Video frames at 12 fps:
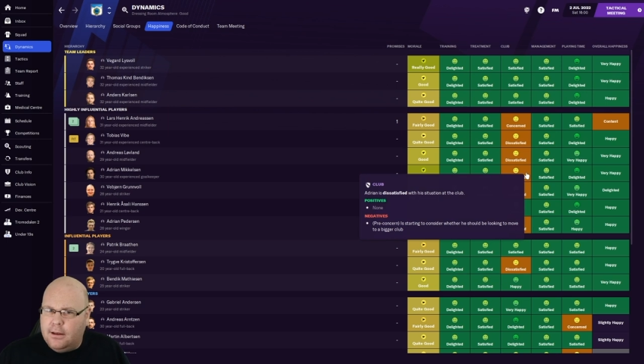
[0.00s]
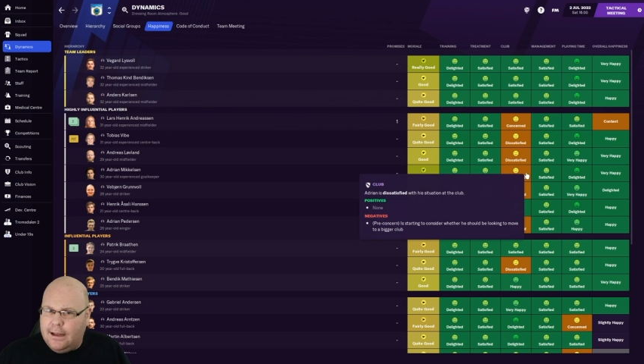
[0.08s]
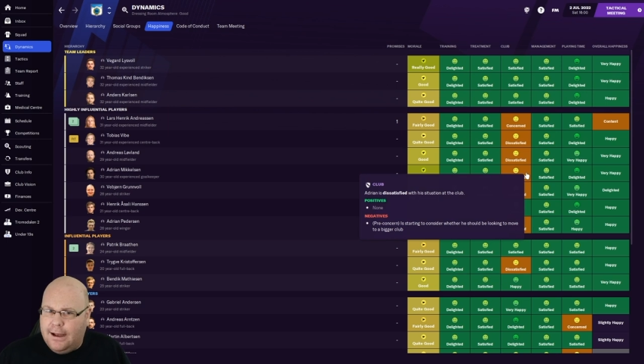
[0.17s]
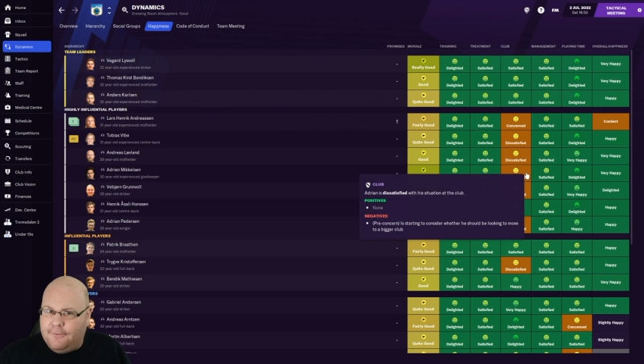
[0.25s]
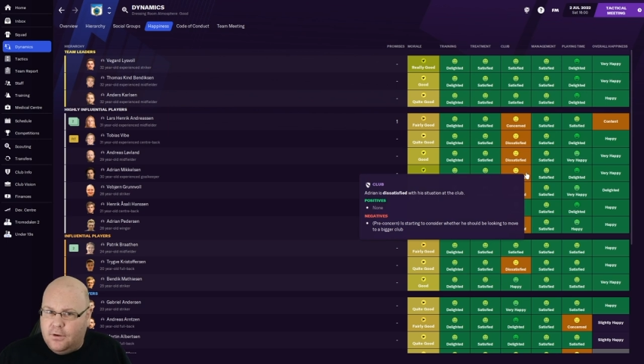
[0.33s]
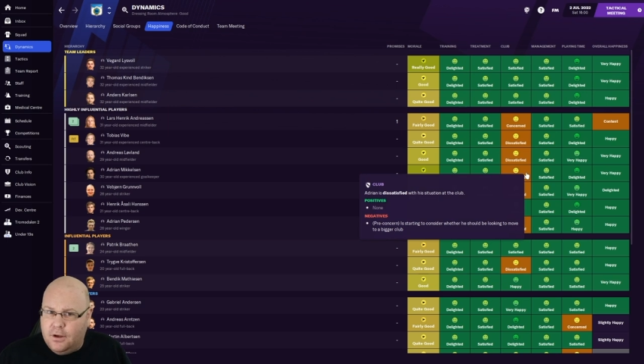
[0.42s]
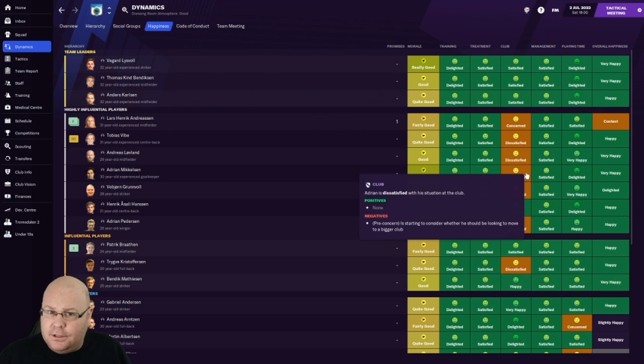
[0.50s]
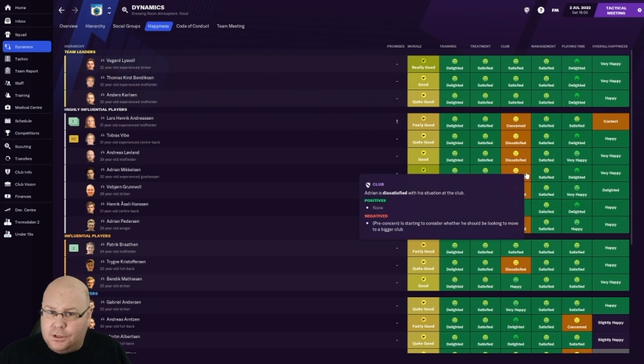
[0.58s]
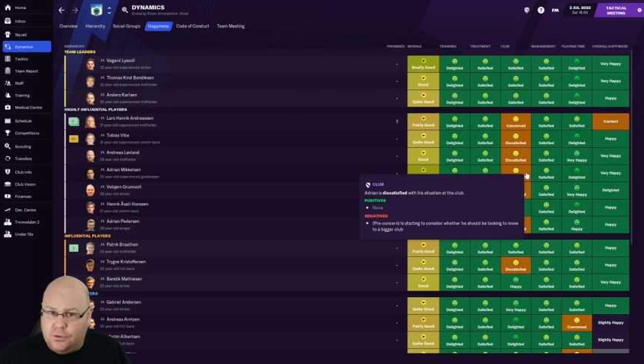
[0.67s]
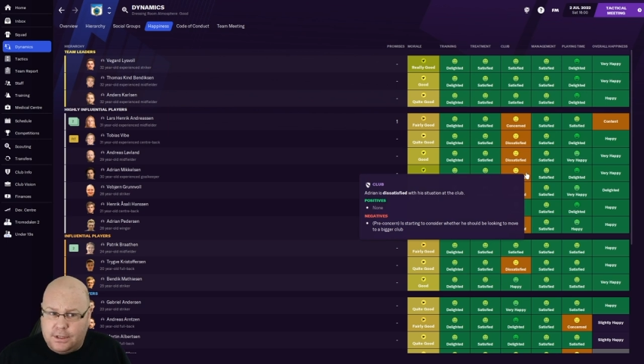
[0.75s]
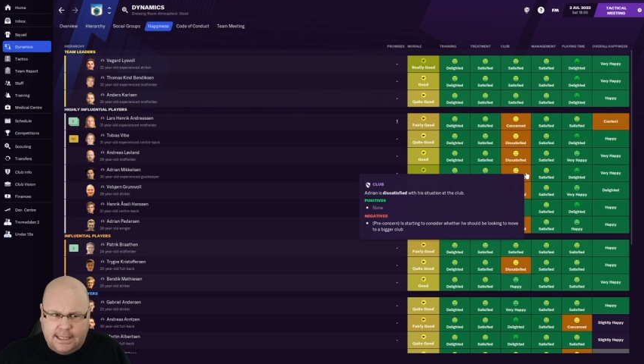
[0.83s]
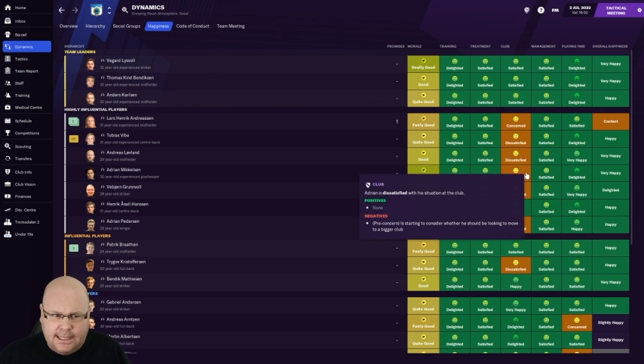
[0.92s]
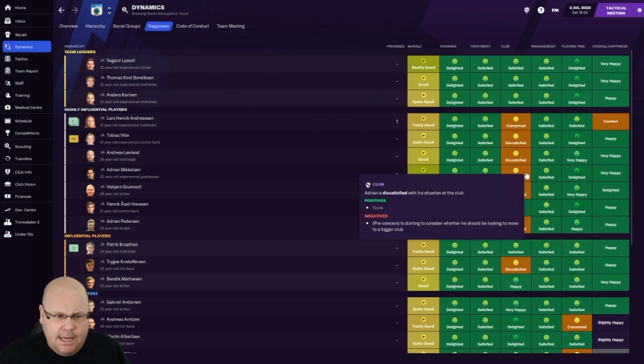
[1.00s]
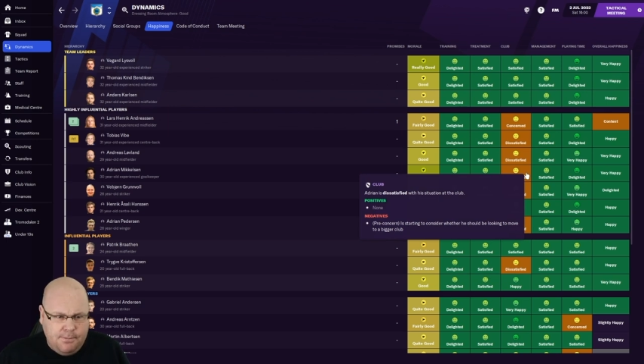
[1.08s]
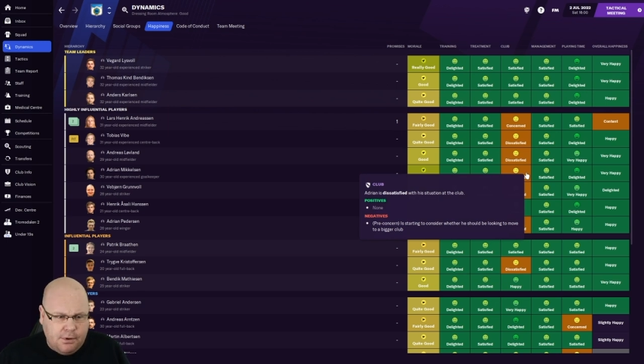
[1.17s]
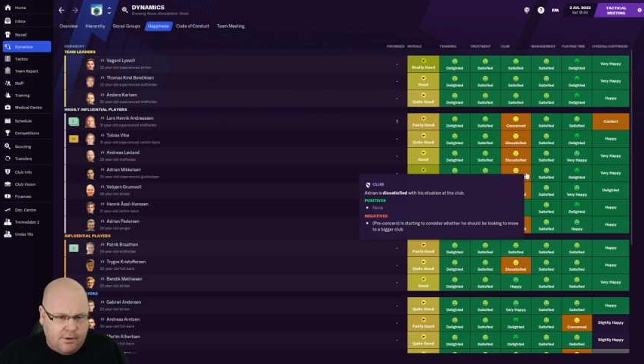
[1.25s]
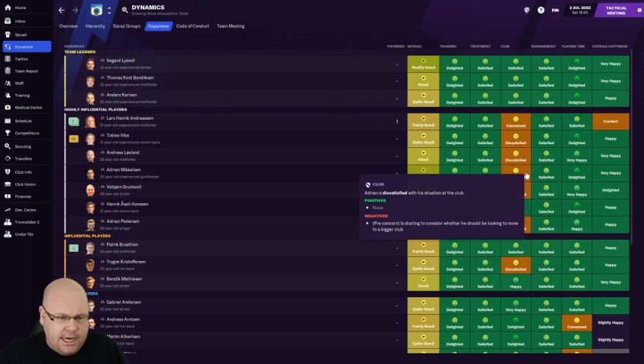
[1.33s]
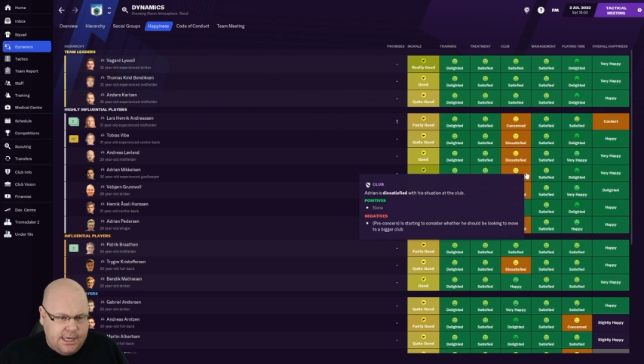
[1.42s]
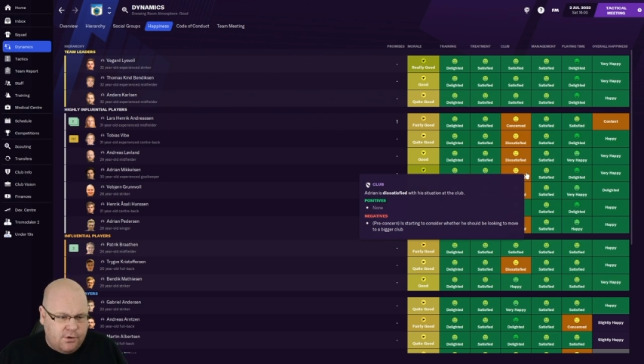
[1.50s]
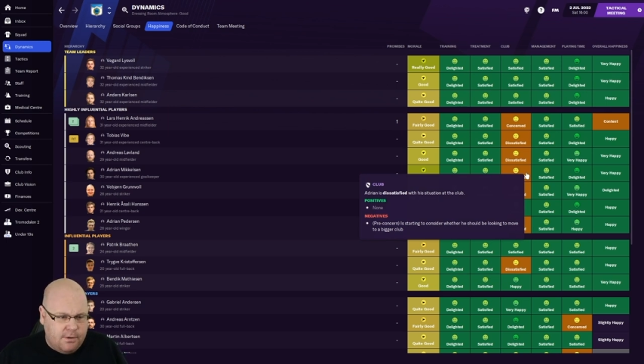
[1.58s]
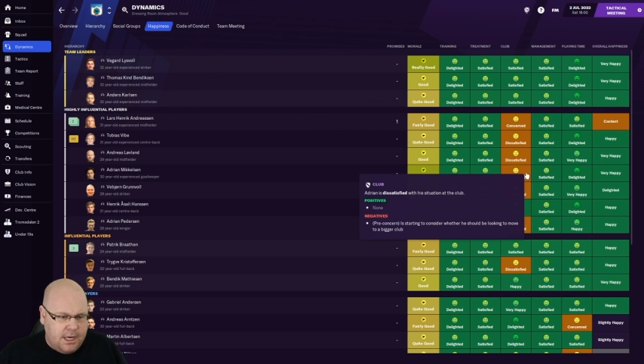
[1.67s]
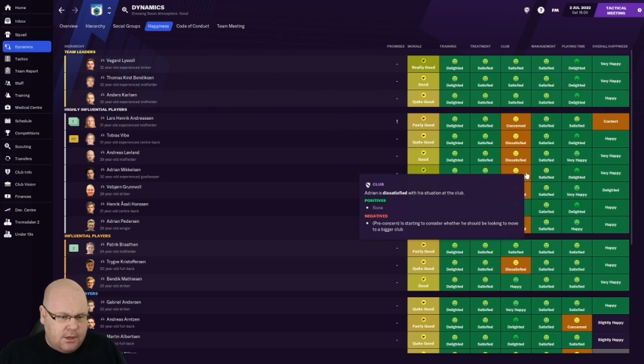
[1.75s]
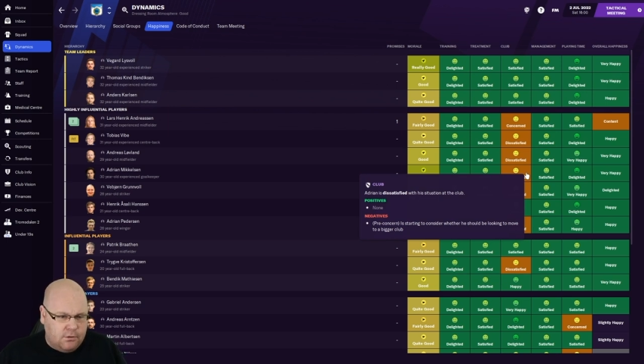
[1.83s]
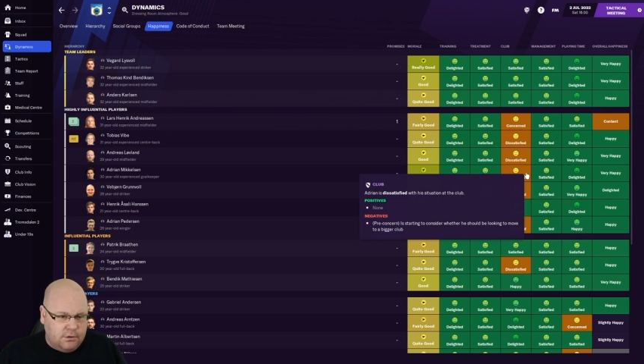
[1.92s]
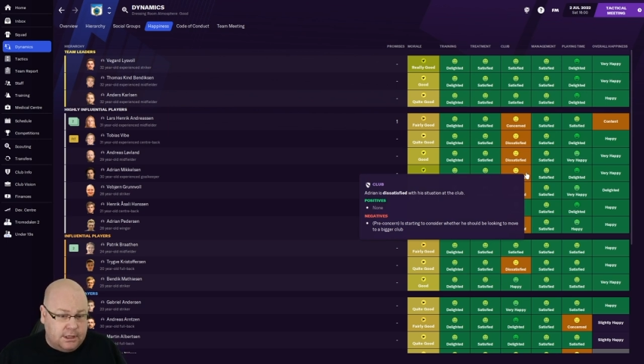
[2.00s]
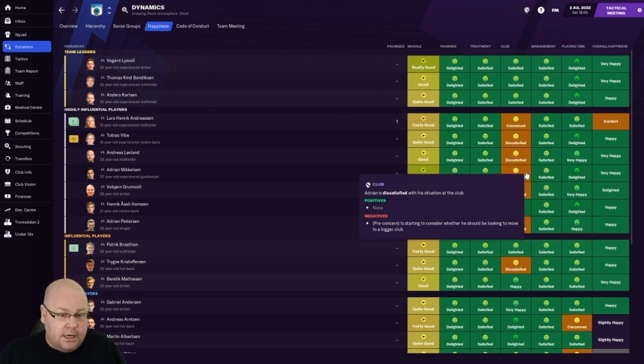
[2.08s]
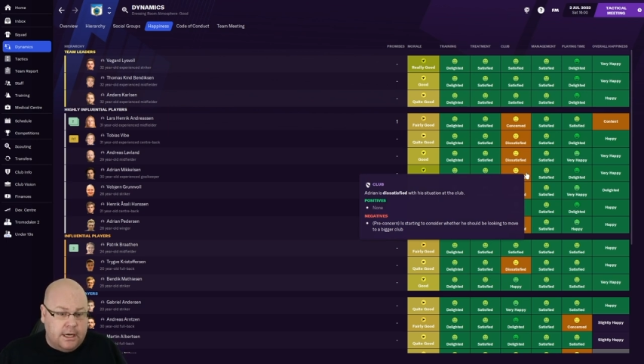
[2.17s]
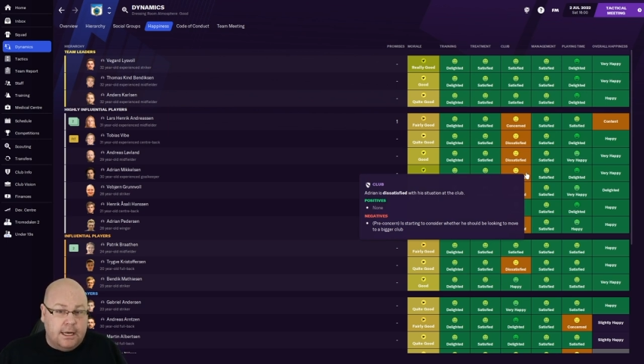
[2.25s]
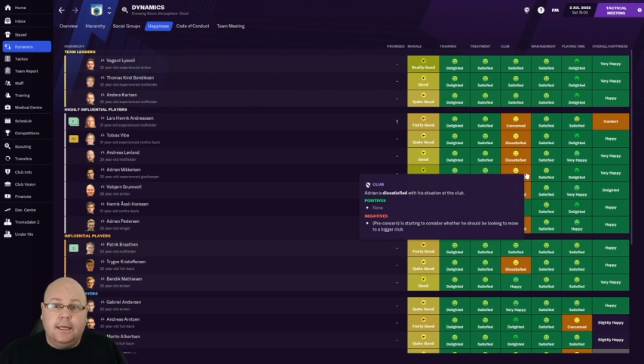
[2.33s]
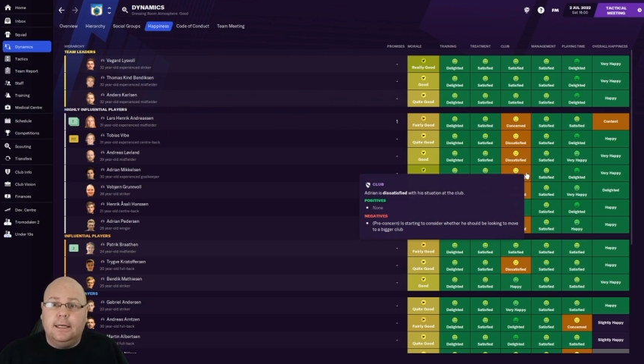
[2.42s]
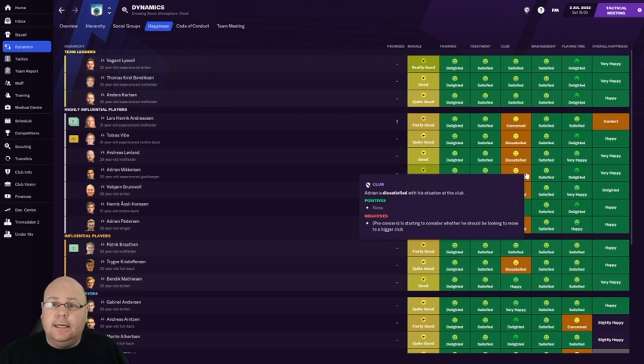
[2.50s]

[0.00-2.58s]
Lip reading: Our first-choice keeper Adrian Mikkelsen